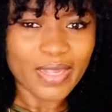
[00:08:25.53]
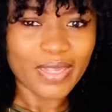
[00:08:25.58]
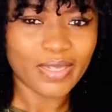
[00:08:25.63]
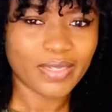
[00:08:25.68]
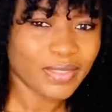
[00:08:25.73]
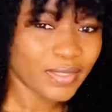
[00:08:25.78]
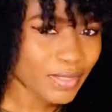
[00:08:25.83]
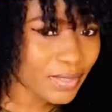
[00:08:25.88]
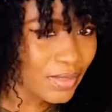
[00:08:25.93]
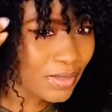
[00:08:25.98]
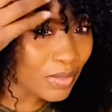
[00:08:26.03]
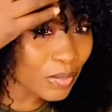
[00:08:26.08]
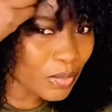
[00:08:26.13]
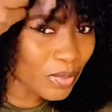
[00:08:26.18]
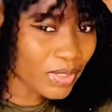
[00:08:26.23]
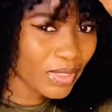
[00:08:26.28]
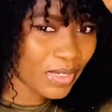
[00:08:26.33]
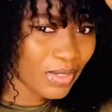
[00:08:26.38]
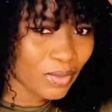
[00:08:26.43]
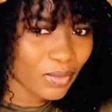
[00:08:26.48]
this is
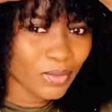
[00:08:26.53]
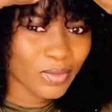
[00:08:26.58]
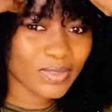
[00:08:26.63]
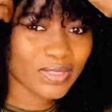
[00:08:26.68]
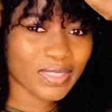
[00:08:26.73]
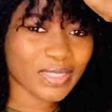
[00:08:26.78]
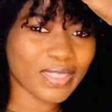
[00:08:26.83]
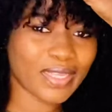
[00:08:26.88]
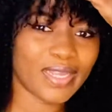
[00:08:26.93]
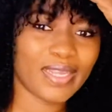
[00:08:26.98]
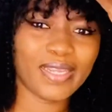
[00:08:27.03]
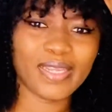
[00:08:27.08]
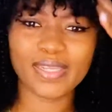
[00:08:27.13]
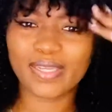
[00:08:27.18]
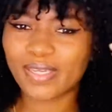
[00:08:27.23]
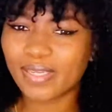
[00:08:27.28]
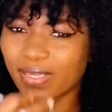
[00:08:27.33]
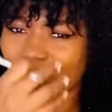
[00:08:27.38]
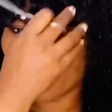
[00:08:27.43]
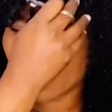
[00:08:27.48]
what it looks
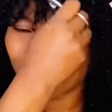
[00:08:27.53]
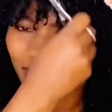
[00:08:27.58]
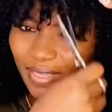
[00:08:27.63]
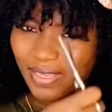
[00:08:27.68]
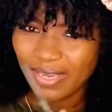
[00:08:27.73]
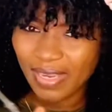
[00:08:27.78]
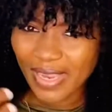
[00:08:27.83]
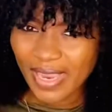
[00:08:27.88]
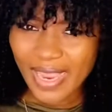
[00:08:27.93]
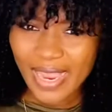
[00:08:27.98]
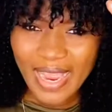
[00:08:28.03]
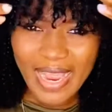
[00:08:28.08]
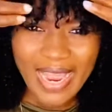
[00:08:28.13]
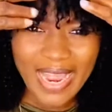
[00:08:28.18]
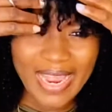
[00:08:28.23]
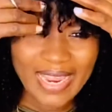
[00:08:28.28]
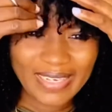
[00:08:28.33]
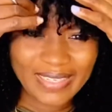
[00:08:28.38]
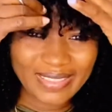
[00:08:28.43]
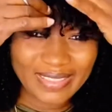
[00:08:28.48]
like,
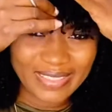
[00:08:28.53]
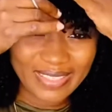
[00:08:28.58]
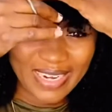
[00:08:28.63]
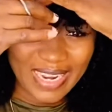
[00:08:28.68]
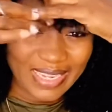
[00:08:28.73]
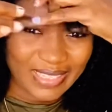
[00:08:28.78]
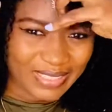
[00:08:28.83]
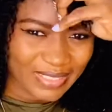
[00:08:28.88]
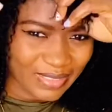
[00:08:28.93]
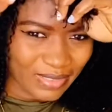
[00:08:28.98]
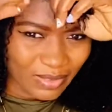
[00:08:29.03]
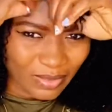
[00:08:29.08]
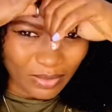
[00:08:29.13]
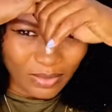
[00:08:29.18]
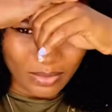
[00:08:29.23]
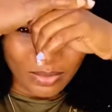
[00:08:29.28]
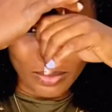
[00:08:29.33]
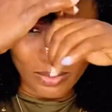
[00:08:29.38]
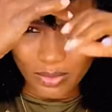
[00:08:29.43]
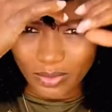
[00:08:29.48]
and that's not
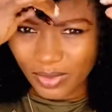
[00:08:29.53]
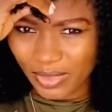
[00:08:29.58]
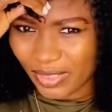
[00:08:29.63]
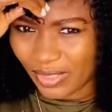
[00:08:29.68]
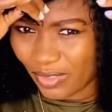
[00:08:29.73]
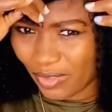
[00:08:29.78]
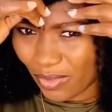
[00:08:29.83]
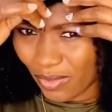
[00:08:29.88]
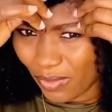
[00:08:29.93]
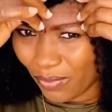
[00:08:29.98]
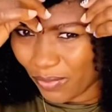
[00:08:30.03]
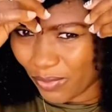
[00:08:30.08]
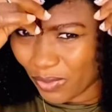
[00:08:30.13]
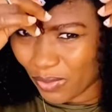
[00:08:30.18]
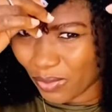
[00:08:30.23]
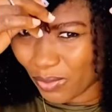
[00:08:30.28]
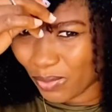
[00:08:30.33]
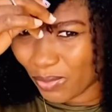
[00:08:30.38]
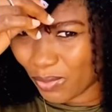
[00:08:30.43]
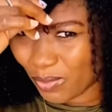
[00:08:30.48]
good enough,
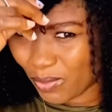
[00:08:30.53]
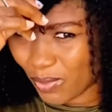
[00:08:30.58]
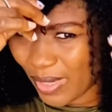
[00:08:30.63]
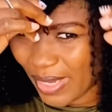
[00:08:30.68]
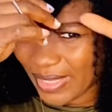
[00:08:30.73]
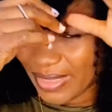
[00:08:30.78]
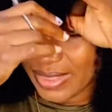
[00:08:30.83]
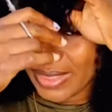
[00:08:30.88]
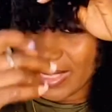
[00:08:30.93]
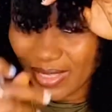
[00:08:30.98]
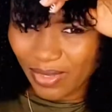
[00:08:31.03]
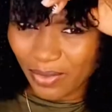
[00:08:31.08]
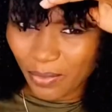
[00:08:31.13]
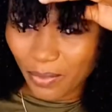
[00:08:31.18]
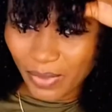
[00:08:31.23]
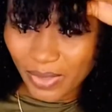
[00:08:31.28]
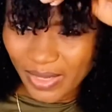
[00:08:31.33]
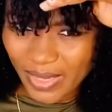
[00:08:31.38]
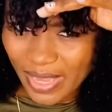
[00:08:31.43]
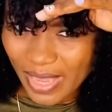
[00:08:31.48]
so I think
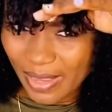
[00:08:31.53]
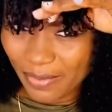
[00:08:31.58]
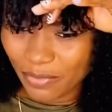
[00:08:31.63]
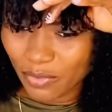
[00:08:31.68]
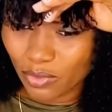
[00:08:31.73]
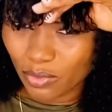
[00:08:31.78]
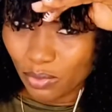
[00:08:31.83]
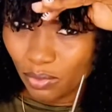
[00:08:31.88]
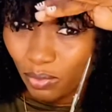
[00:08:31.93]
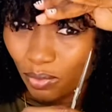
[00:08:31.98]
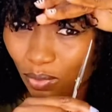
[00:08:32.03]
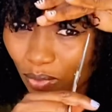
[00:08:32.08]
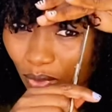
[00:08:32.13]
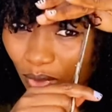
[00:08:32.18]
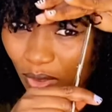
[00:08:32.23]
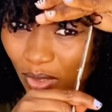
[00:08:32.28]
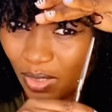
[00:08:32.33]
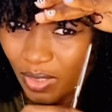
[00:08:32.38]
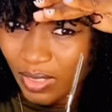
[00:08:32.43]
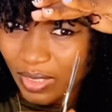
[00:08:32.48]
we have to
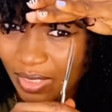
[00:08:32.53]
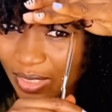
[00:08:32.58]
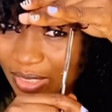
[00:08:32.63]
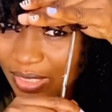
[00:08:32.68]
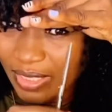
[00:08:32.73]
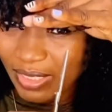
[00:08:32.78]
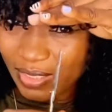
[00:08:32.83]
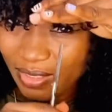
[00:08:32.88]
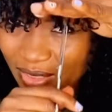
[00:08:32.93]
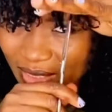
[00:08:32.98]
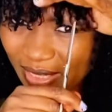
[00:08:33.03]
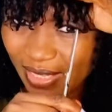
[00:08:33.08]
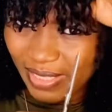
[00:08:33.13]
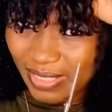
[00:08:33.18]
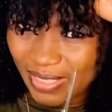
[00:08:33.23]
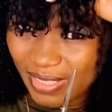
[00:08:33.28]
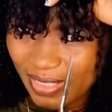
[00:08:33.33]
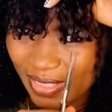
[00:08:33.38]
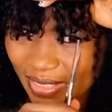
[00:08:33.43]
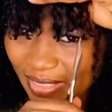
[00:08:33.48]
kind of
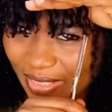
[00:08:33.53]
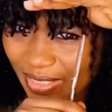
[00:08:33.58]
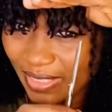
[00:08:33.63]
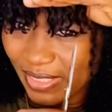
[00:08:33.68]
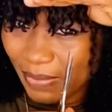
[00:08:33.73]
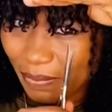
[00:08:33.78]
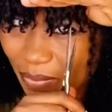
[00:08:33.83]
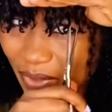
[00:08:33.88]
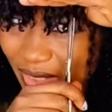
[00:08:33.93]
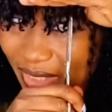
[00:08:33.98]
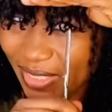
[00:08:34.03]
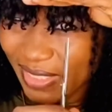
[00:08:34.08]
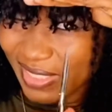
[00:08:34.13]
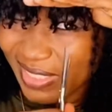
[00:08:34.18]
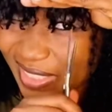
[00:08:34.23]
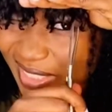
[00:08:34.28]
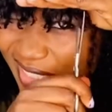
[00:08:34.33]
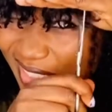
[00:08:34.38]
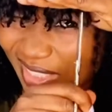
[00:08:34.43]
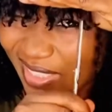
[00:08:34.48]
like snip
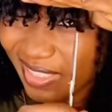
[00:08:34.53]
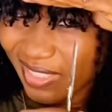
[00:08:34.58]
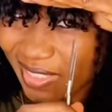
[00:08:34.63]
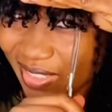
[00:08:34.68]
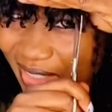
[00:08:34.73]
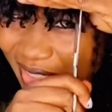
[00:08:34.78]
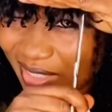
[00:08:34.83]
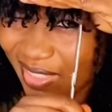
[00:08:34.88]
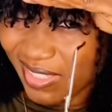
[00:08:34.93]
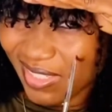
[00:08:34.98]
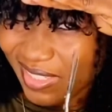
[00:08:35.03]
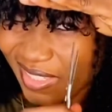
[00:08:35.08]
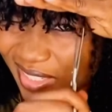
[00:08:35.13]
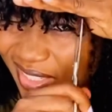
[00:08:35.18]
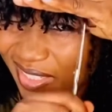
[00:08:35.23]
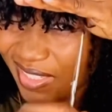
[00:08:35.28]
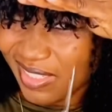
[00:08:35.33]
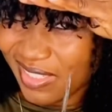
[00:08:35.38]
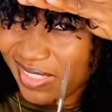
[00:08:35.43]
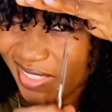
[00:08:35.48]
this.
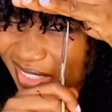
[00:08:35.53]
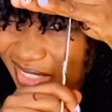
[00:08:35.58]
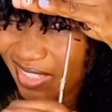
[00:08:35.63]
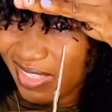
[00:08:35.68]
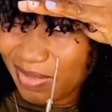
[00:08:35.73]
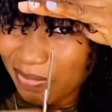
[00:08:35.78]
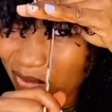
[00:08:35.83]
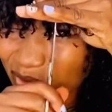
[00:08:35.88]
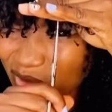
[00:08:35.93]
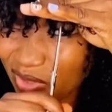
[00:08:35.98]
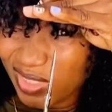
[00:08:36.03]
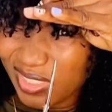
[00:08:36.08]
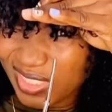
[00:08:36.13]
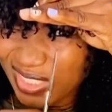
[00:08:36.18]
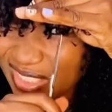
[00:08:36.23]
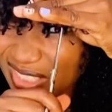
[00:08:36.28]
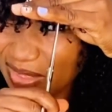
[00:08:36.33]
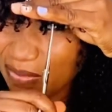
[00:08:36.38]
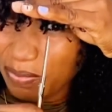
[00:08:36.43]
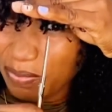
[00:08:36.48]
I'm not seeing